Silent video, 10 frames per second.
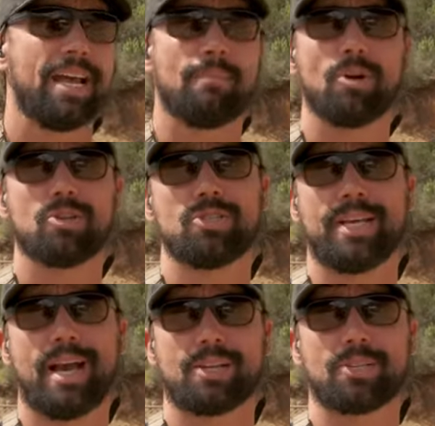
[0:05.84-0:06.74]
an emergency
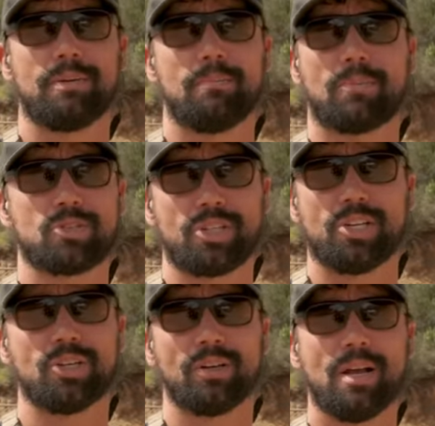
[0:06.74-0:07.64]
action
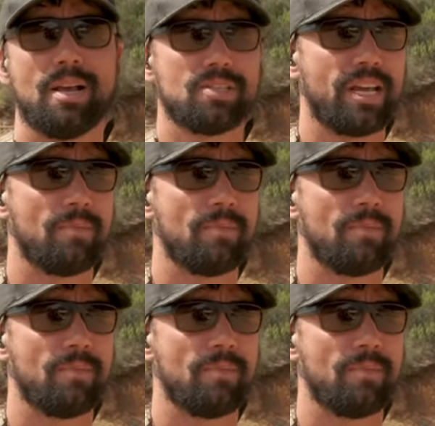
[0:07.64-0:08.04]
procedure, same